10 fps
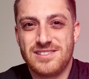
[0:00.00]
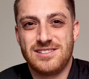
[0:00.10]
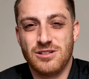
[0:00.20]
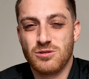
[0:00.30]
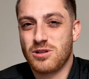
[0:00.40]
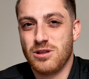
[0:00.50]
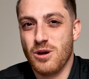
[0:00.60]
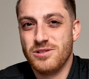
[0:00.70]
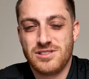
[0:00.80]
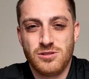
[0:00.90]
it's still
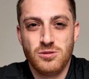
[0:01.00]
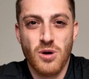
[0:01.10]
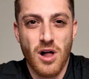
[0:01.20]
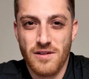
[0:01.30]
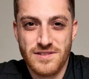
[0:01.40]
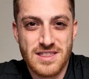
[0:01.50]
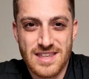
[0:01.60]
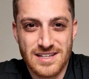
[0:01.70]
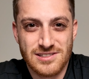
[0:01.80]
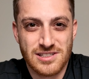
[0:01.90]
close to all of the
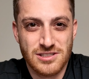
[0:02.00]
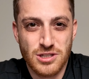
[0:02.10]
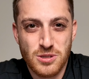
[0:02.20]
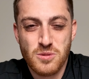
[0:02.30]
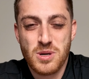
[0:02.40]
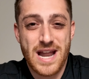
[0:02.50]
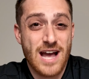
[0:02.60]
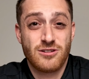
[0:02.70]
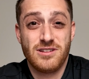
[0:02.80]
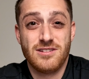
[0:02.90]
things to do, and
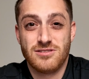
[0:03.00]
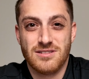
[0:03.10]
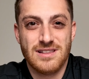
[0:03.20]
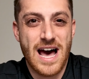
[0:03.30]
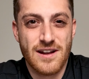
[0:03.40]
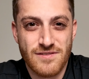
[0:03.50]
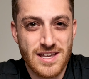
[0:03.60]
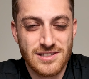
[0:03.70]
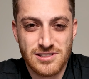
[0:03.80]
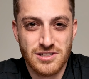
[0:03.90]
actually there's a lot of
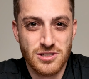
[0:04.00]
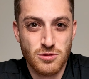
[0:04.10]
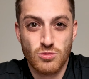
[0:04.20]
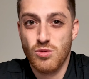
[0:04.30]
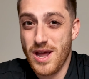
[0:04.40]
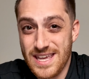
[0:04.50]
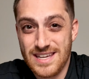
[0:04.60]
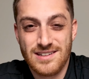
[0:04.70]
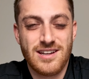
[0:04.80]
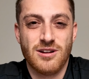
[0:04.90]
things to do
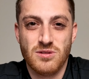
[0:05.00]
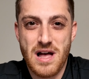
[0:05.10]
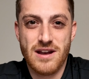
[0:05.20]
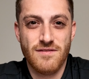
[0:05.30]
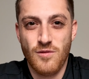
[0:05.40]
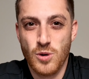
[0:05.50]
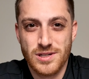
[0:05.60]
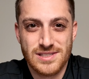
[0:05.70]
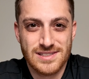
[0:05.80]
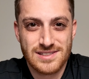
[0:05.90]
right in Carolina Forest